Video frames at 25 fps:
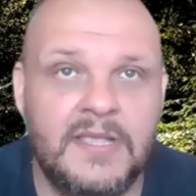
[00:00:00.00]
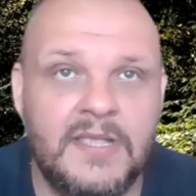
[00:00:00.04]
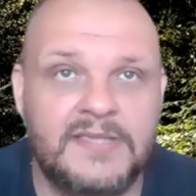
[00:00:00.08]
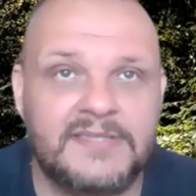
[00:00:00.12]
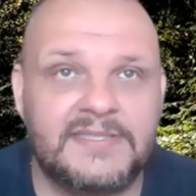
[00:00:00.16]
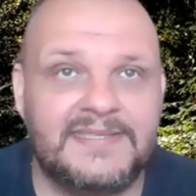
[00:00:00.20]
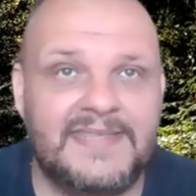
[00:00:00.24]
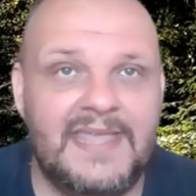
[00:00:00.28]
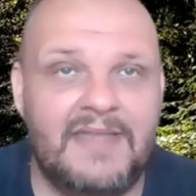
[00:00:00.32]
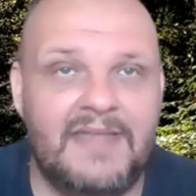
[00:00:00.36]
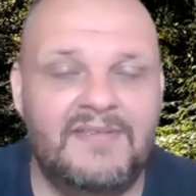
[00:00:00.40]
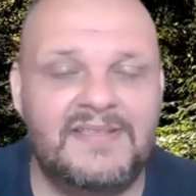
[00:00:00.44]

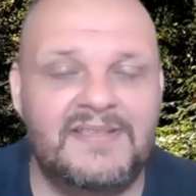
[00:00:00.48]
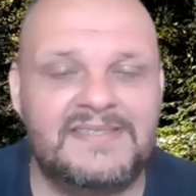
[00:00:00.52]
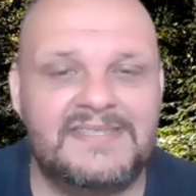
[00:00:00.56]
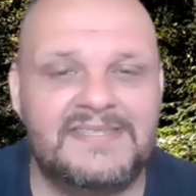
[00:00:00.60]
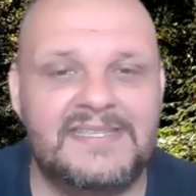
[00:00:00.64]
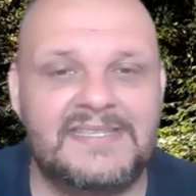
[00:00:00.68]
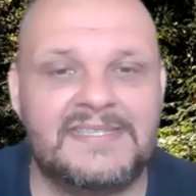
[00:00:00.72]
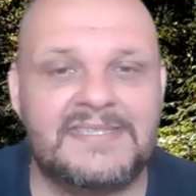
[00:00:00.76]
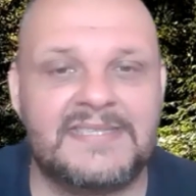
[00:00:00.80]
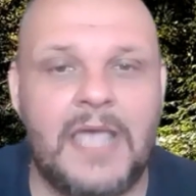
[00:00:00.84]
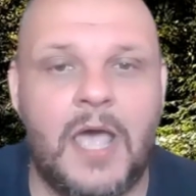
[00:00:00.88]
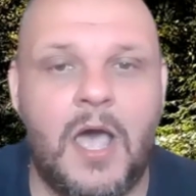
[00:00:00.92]
So there is
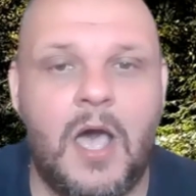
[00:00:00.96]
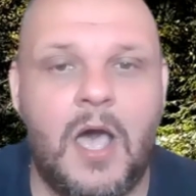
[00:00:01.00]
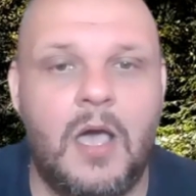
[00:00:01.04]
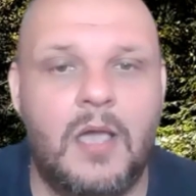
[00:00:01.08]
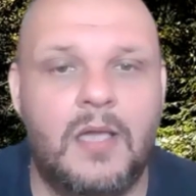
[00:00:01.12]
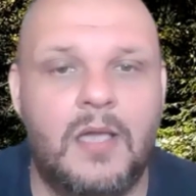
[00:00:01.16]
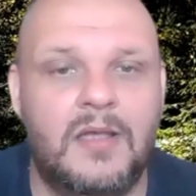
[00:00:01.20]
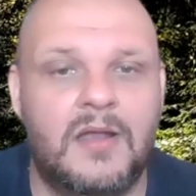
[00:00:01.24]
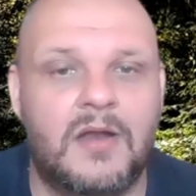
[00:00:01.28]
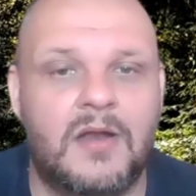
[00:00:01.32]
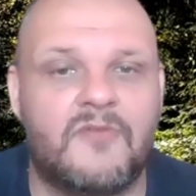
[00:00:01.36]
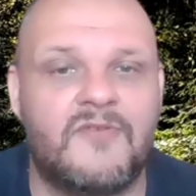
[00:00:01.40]
this
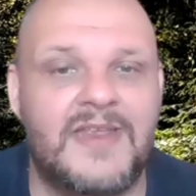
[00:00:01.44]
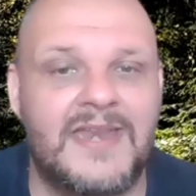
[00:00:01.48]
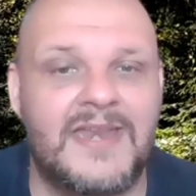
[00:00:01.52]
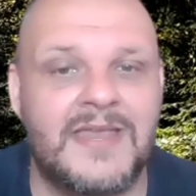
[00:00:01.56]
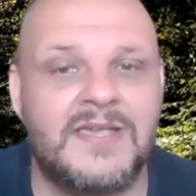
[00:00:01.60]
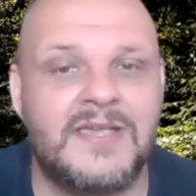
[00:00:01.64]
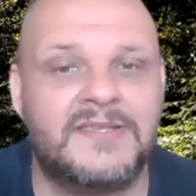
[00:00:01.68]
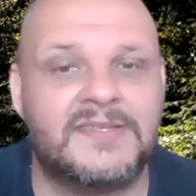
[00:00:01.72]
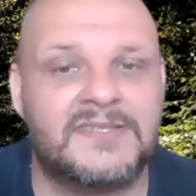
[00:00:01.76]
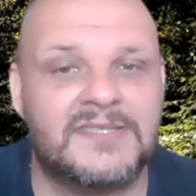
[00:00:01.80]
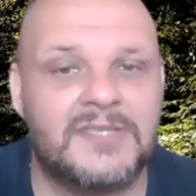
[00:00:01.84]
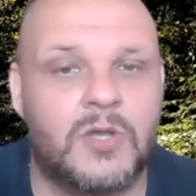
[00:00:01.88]

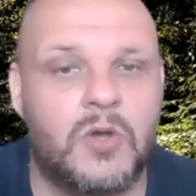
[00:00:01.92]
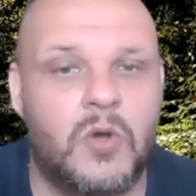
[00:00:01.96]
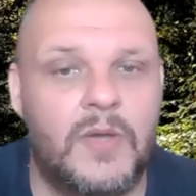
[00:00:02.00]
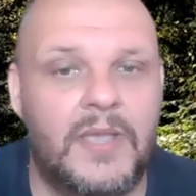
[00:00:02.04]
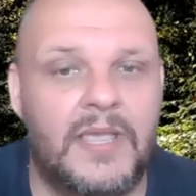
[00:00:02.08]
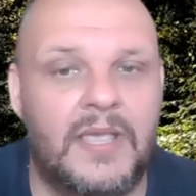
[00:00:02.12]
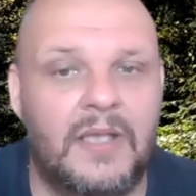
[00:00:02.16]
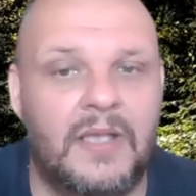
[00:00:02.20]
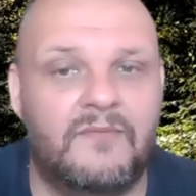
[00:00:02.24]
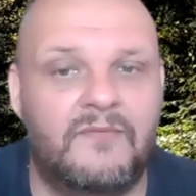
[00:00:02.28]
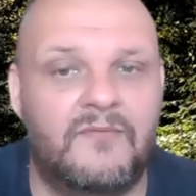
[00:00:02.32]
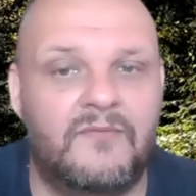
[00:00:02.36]
hungriness
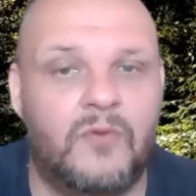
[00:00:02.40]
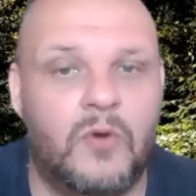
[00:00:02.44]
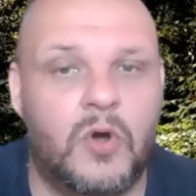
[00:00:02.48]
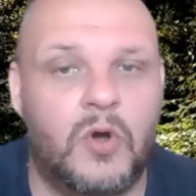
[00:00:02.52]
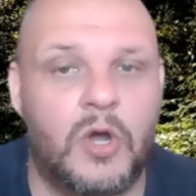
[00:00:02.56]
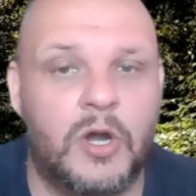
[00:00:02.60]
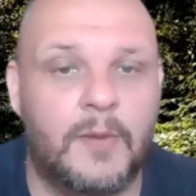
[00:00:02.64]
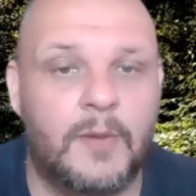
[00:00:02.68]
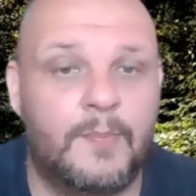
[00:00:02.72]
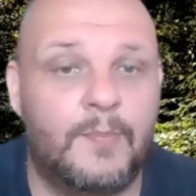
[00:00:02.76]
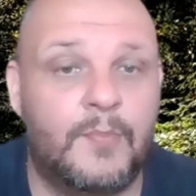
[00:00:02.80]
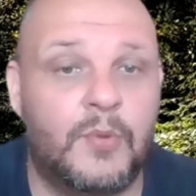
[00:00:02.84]
going
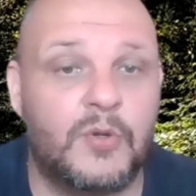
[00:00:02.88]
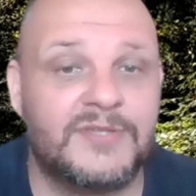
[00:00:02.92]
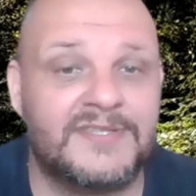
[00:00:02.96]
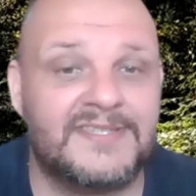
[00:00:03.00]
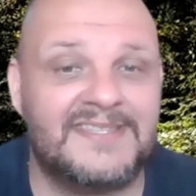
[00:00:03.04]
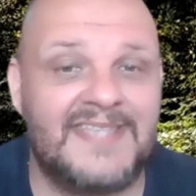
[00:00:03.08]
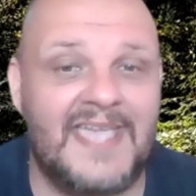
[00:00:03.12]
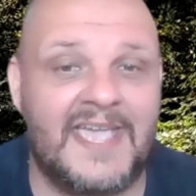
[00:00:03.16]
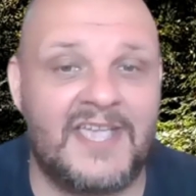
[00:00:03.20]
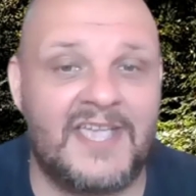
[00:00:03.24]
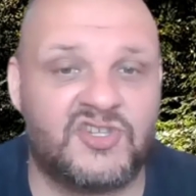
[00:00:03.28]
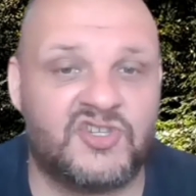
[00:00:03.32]
for
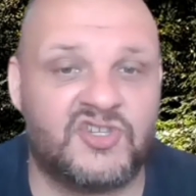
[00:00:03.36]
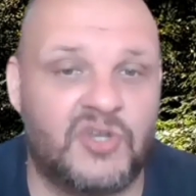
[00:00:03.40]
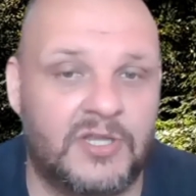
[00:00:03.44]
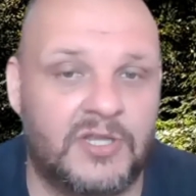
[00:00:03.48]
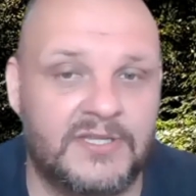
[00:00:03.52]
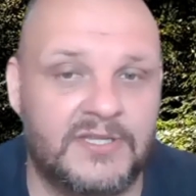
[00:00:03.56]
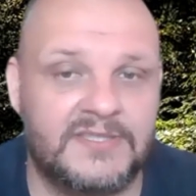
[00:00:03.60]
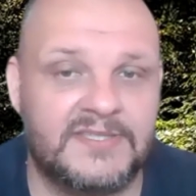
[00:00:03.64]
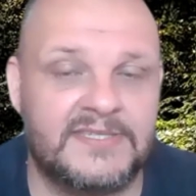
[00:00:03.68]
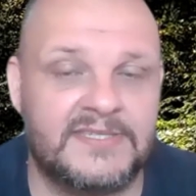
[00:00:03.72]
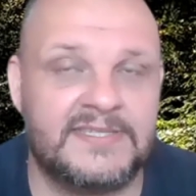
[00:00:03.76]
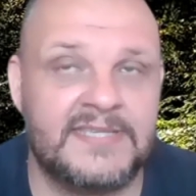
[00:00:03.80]

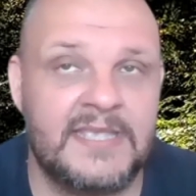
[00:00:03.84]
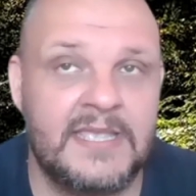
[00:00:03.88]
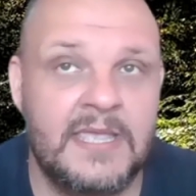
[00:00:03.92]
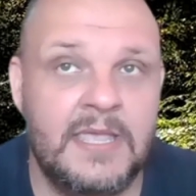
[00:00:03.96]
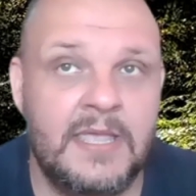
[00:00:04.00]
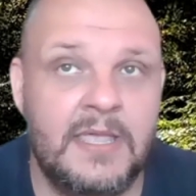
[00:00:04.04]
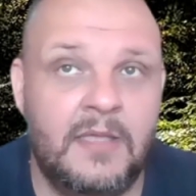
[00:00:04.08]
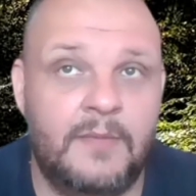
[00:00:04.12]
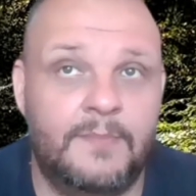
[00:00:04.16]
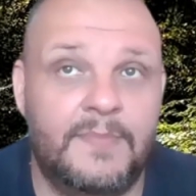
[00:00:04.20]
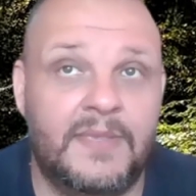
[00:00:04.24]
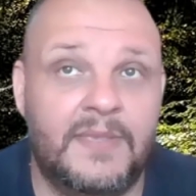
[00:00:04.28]
possessions
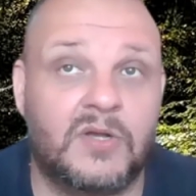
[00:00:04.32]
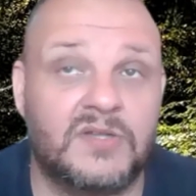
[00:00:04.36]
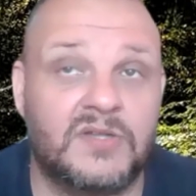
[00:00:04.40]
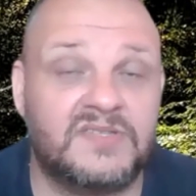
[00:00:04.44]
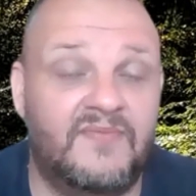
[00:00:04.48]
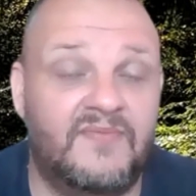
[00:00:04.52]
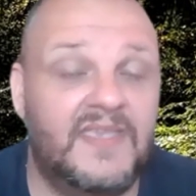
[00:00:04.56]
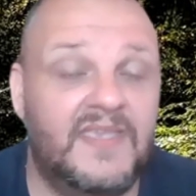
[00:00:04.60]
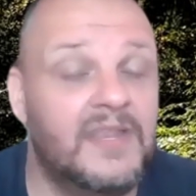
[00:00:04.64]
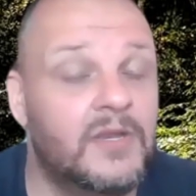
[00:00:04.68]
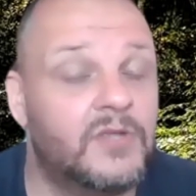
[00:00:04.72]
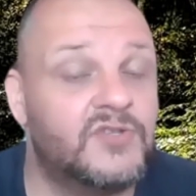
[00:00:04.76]
because
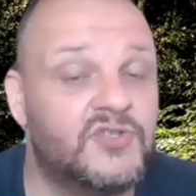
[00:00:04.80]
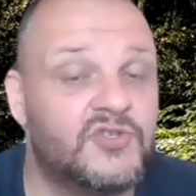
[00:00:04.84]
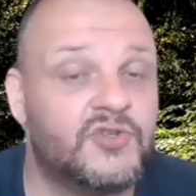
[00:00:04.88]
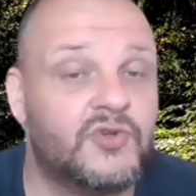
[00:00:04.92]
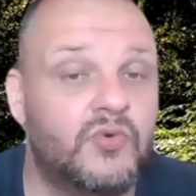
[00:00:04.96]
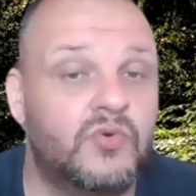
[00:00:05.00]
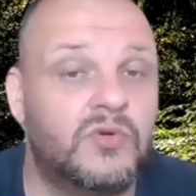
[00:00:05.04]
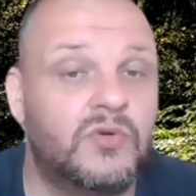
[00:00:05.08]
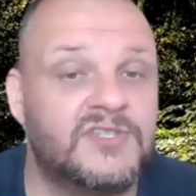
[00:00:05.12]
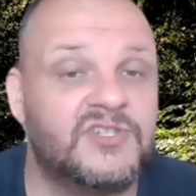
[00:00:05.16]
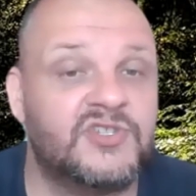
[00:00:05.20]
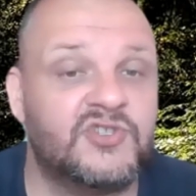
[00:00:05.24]
Venus
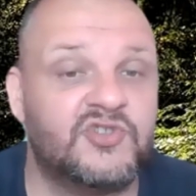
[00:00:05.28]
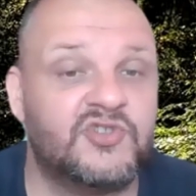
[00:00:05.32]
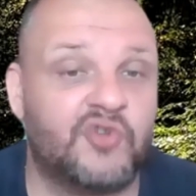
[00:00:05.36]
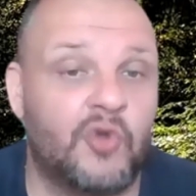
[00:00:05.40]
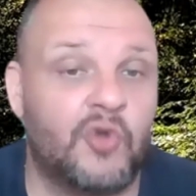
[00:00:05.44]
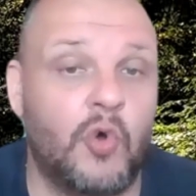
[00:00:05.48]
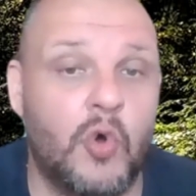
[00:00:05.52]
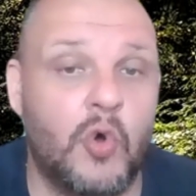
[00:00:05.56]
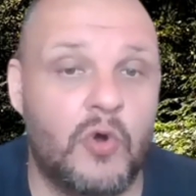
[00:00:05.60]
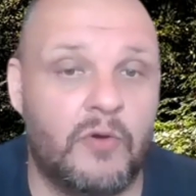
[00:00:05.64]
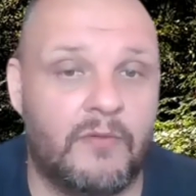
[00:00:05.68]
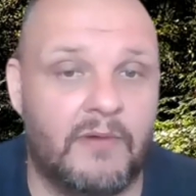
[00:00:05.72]
rules
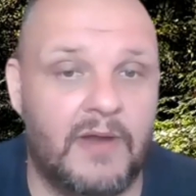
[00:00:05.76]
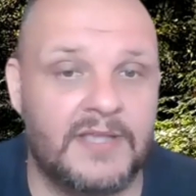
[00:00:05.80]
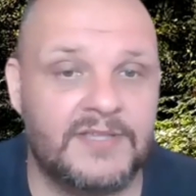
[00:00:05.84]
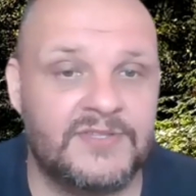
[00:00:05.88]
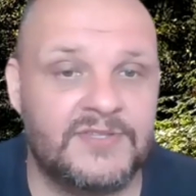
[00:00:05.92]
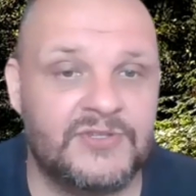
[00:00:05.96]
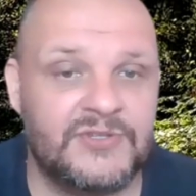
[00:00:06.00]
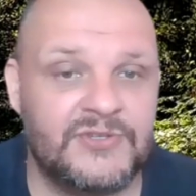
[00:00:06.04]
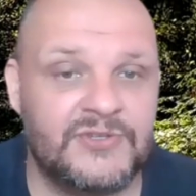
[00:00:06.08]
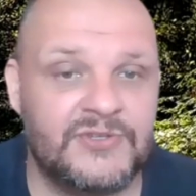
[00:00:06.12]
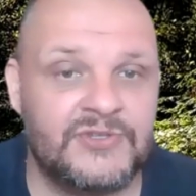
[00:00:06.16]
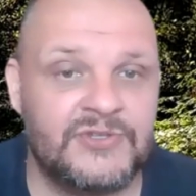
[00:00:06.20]

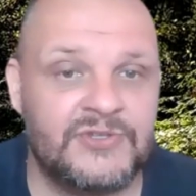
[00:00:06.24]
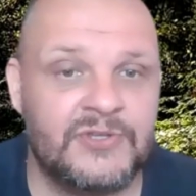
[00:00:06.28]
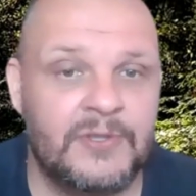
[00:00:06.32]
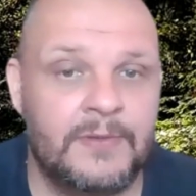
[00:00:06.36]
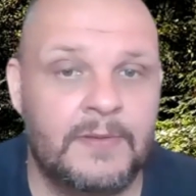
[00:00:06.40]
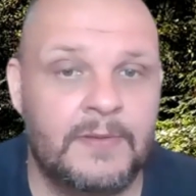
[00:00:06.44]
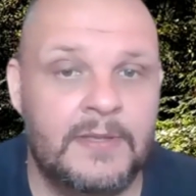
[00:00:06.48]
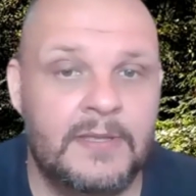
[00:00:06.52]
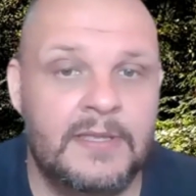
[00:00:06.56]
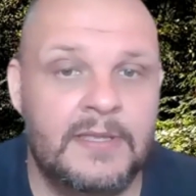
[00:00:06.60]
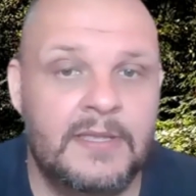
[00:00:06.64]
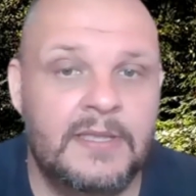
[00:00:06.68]
Taurus.
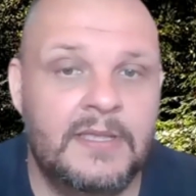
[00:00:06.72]
Mm-hmm.